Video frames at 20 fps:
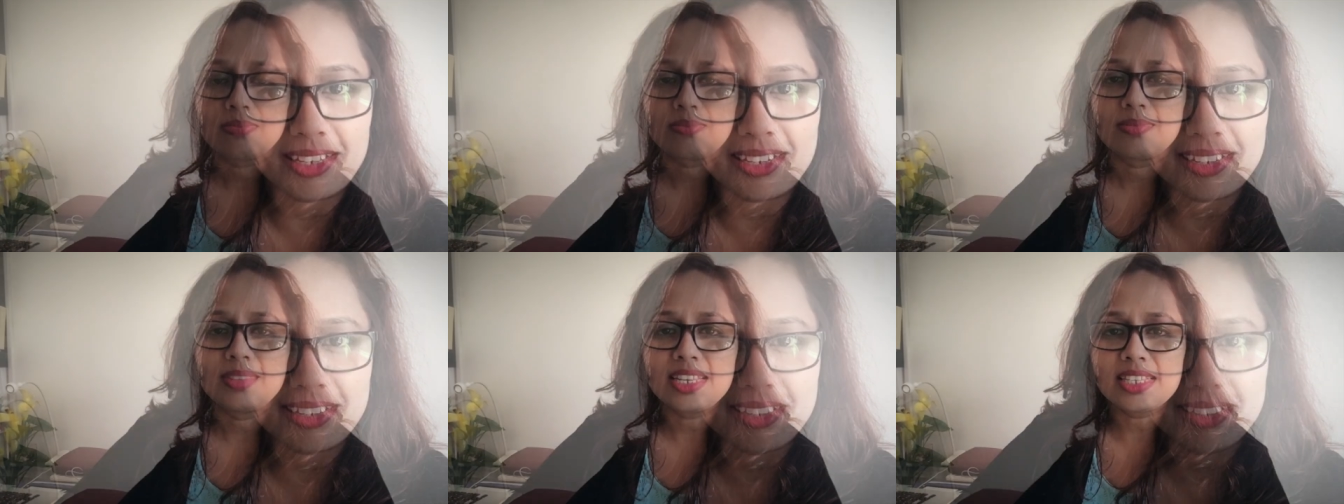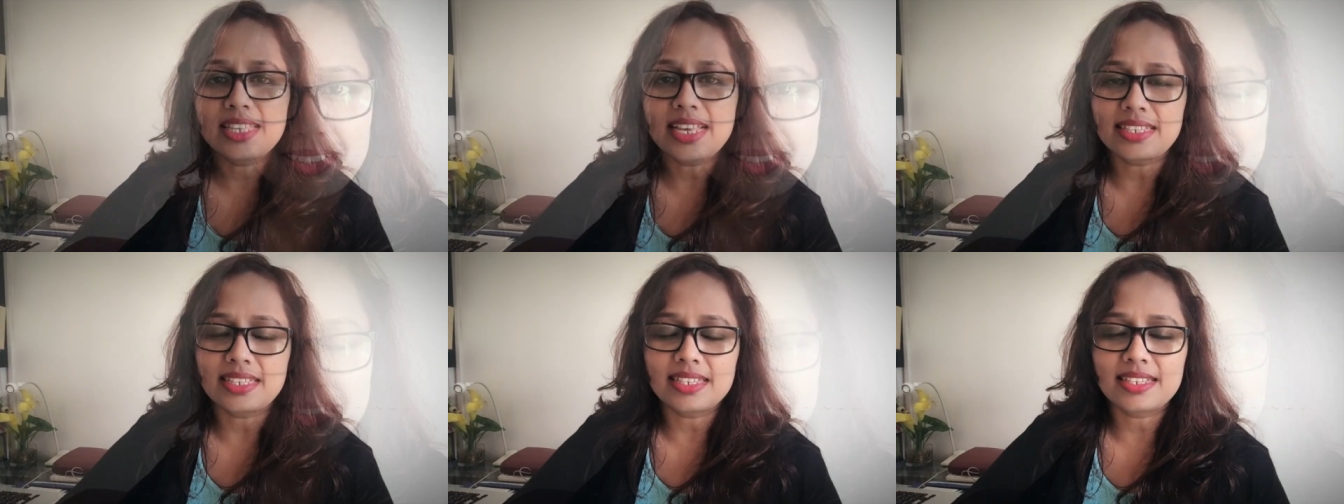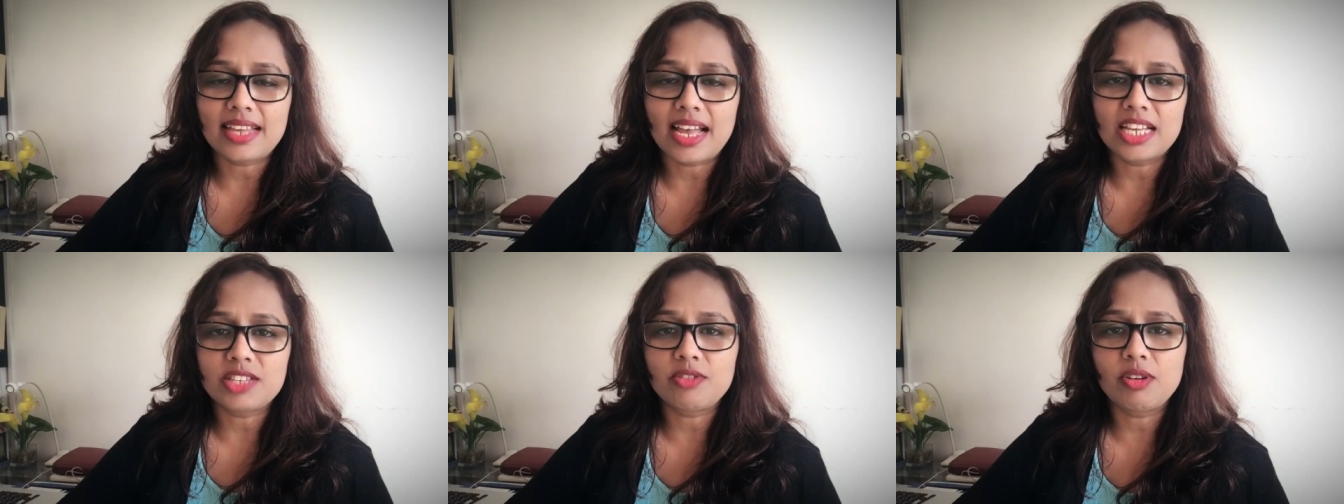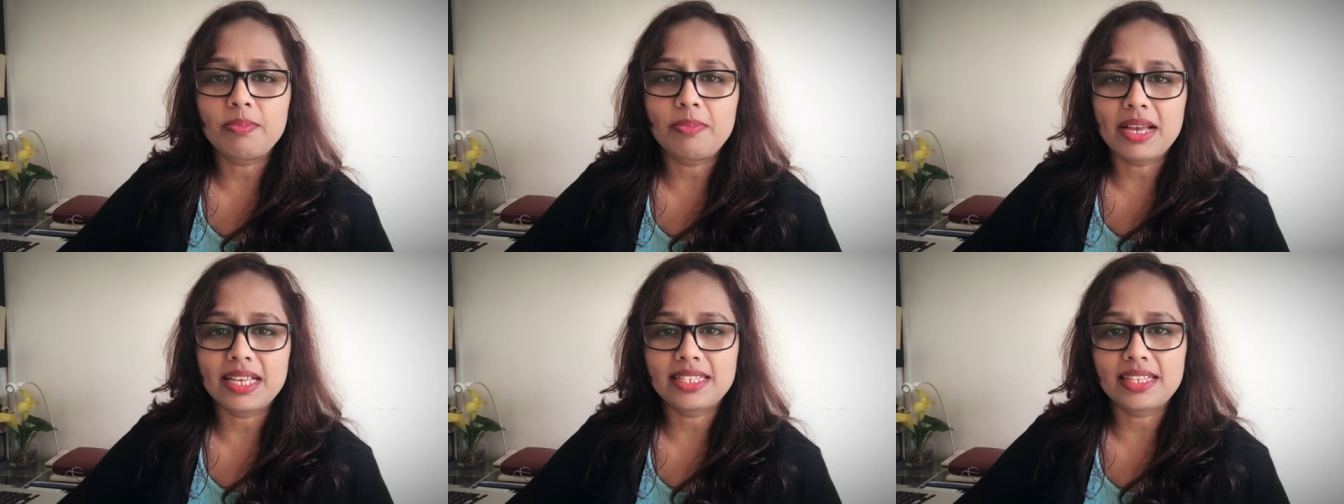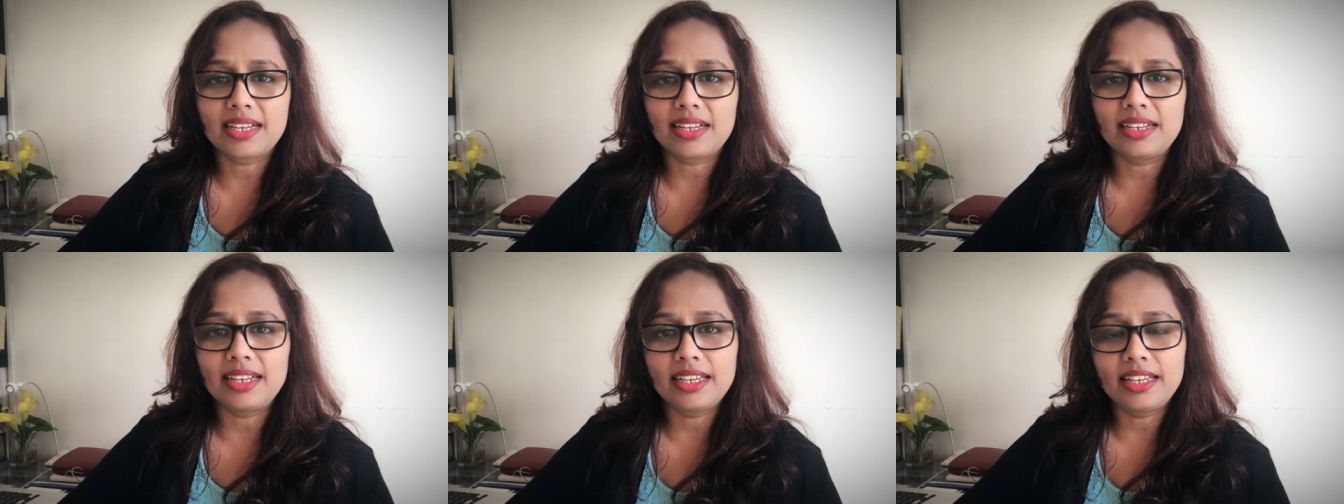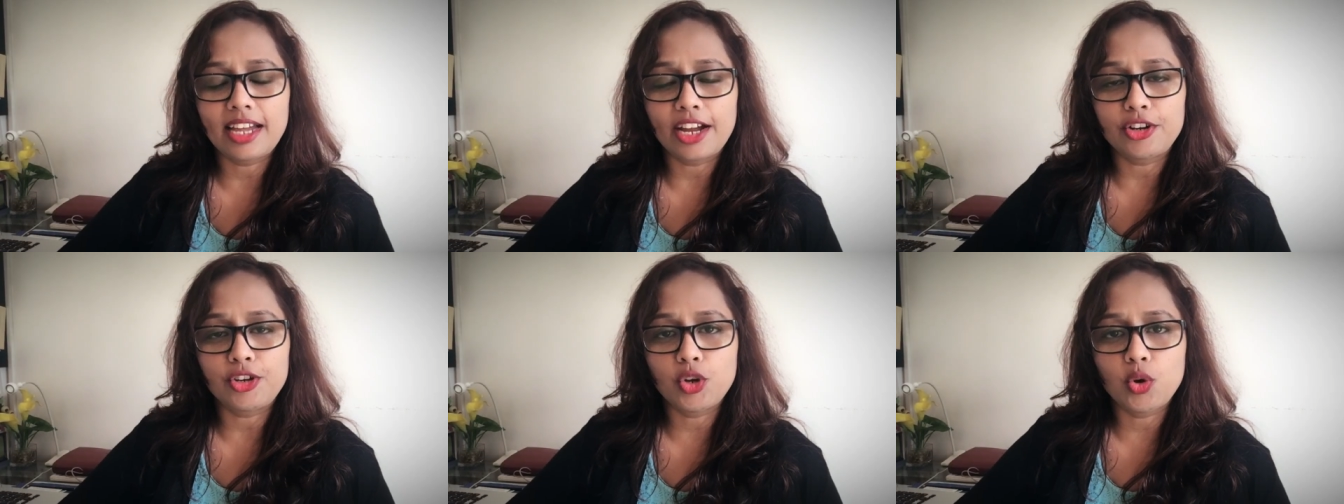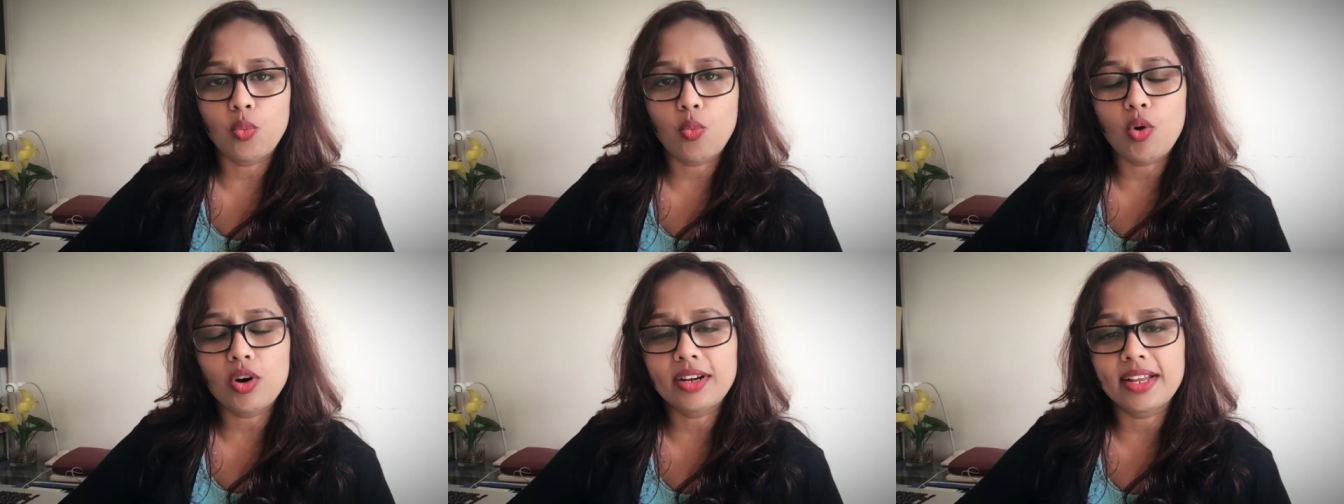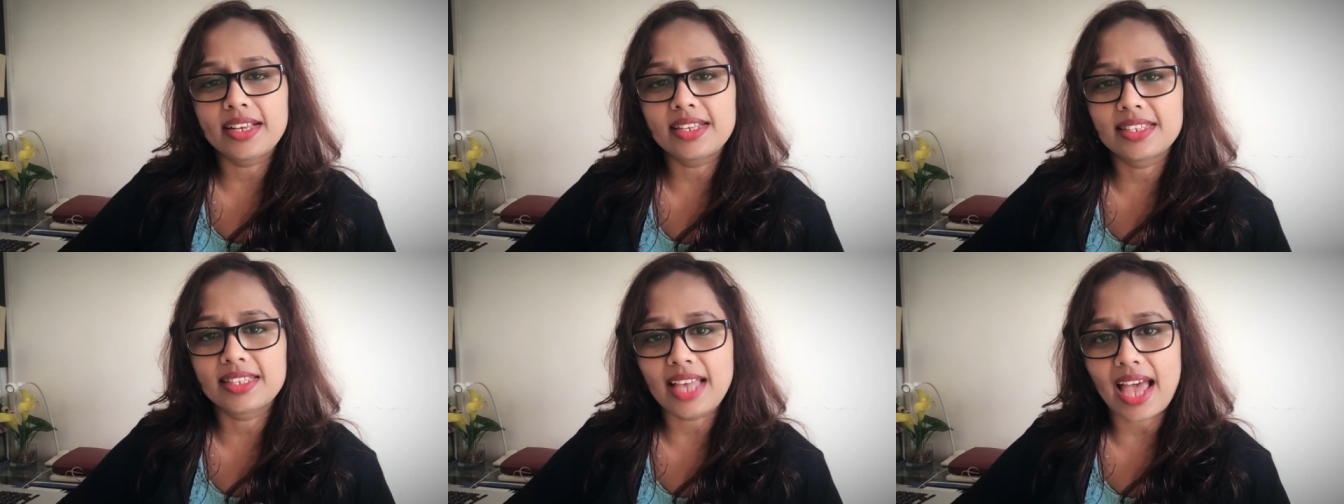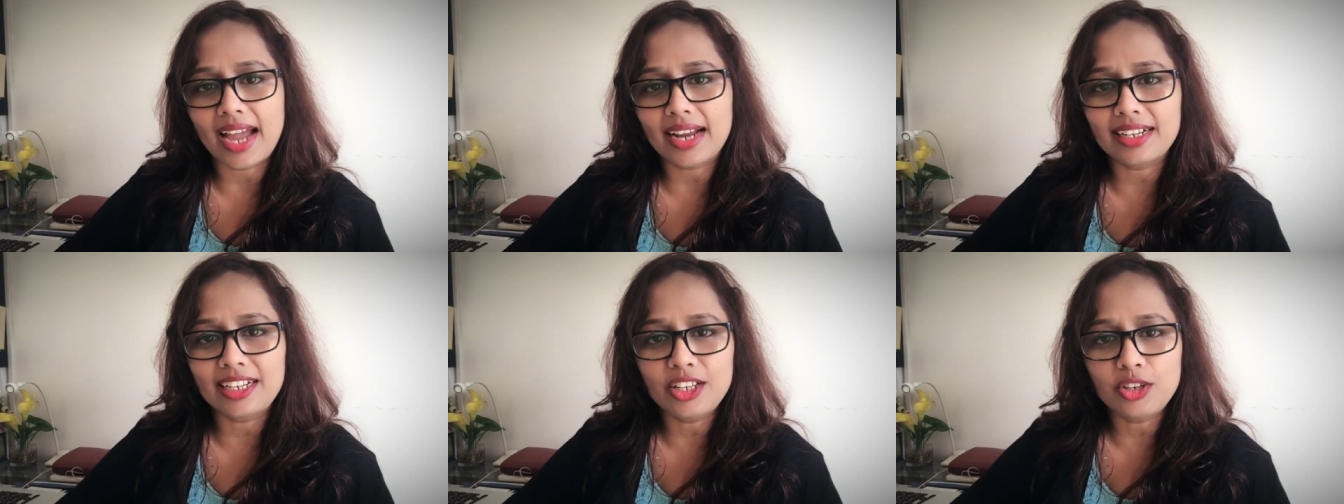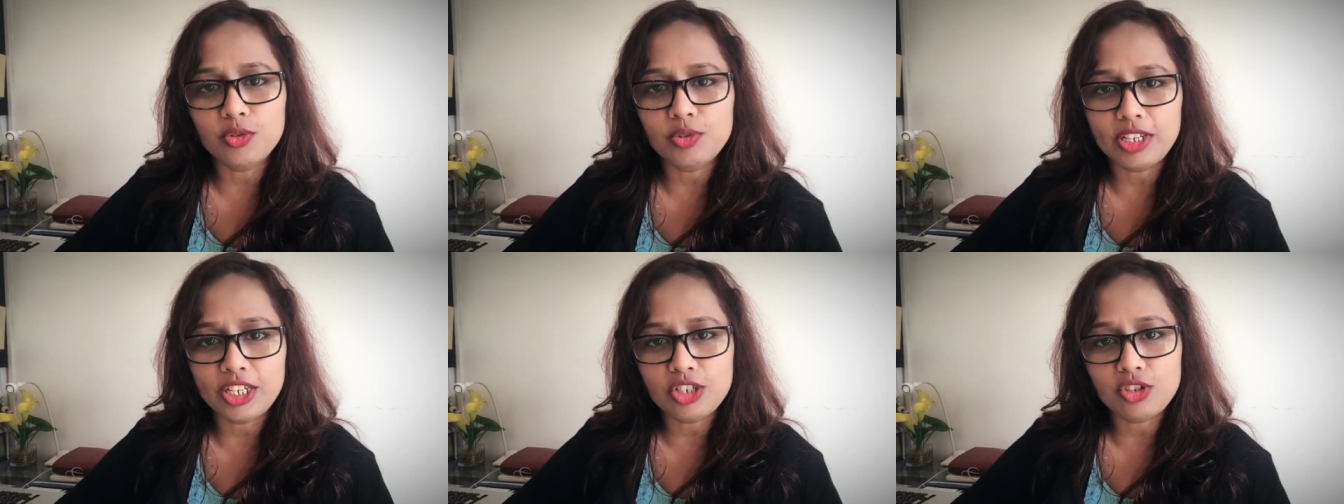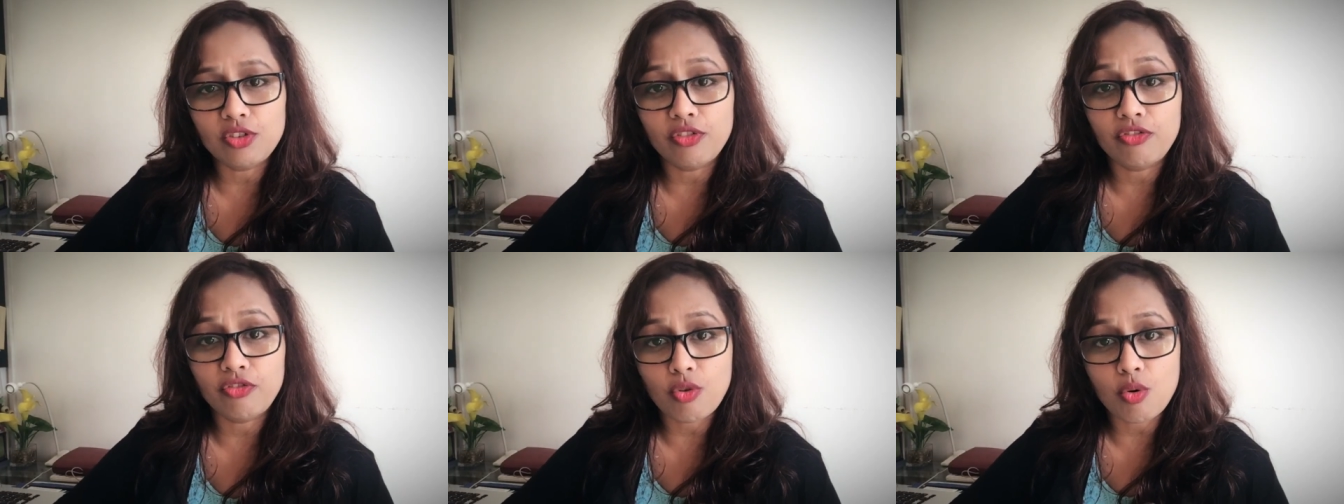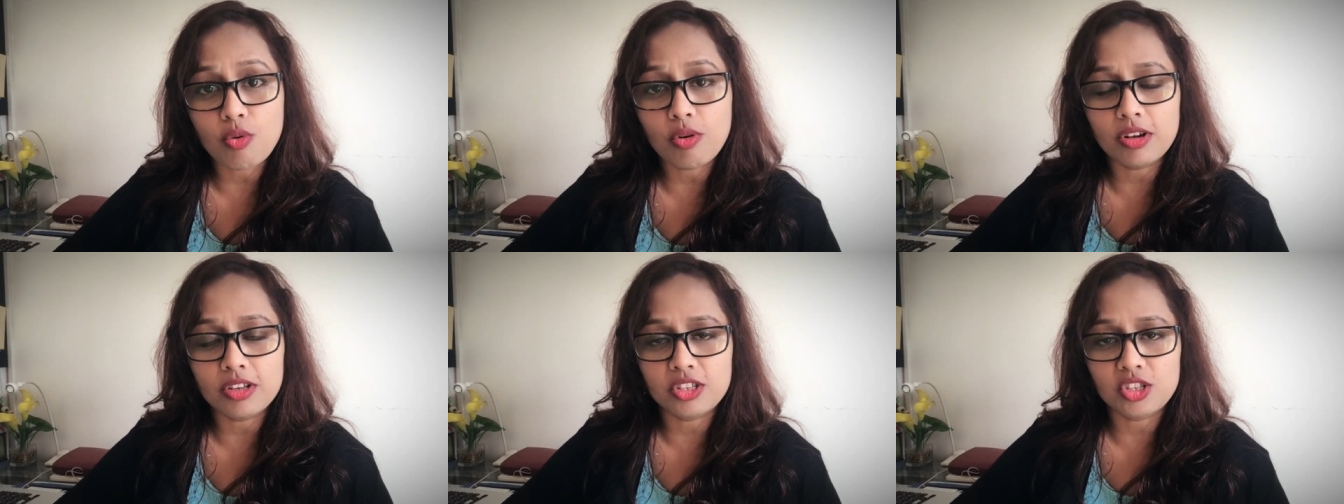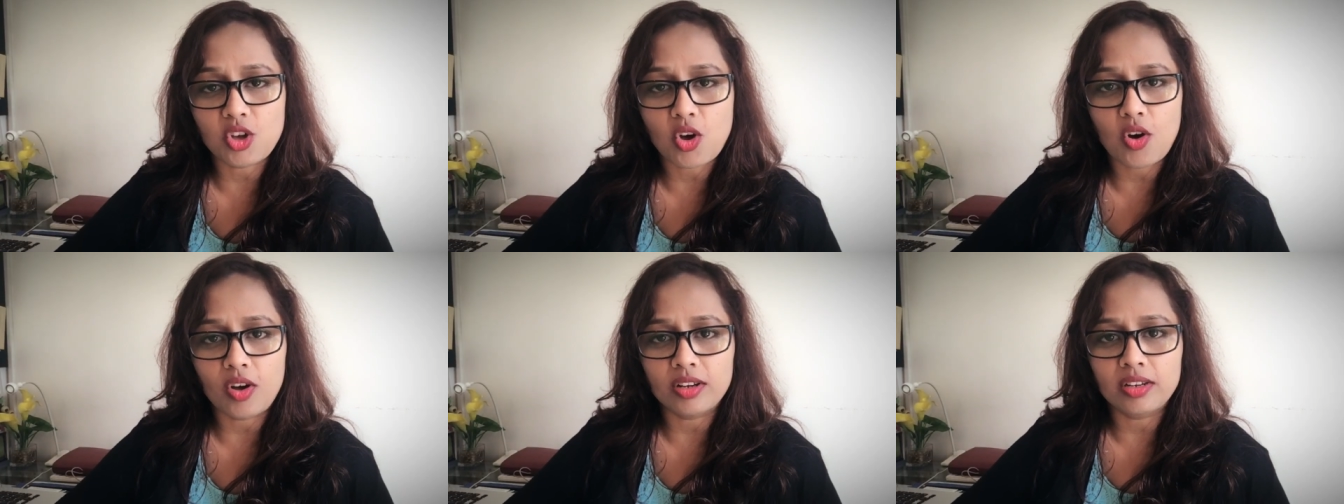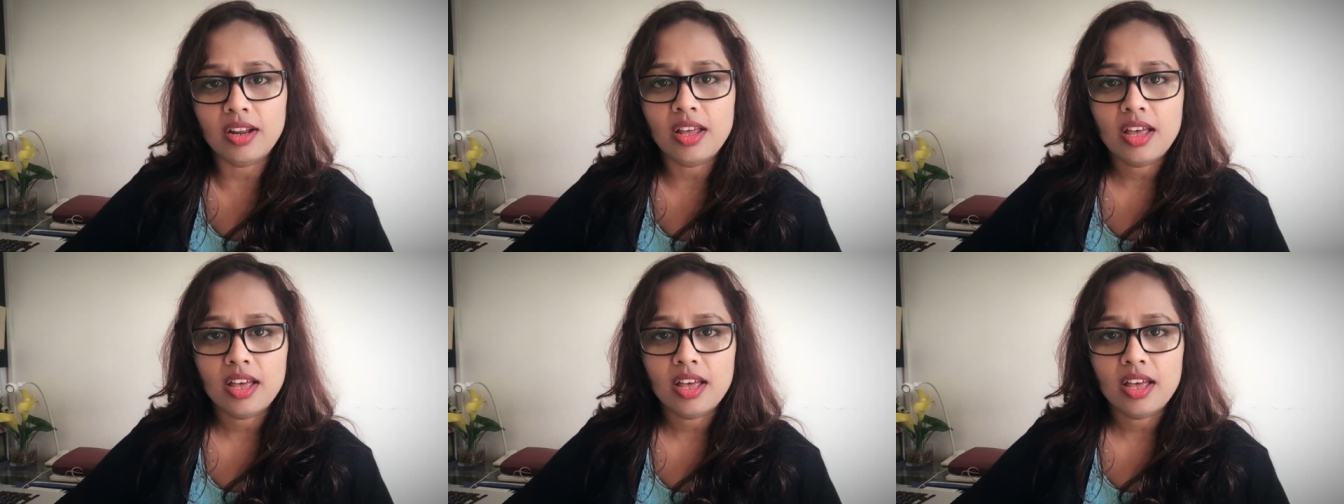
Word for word: This exercise will basically get you what exactly you need to focus on